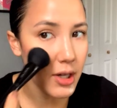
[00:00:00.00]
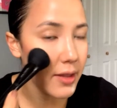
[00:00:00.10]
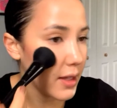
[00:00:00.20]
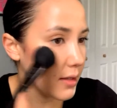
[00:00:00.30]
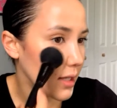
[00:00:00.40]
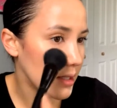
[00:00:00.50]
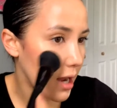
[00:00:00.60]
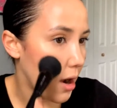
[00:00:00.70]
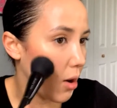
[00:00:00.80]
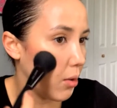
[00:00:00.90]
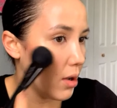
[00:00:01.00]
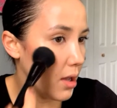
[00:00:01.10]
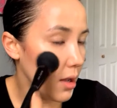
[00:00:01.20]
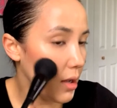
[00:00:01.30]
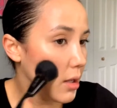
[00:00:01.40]
I think that's how
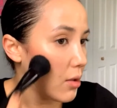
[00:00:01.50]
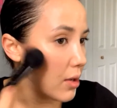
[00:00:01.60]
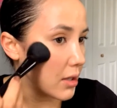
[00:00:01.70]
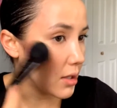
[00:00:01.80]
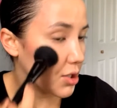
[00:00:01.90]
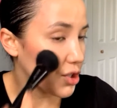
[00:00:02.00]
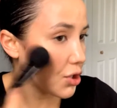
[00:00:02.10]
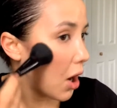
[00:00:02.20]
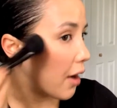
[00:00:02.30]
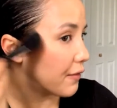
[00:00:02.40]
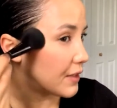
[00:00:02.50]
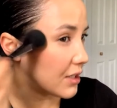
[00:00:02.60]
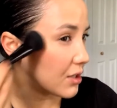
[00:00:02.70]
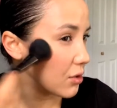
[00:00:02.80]
you get the softest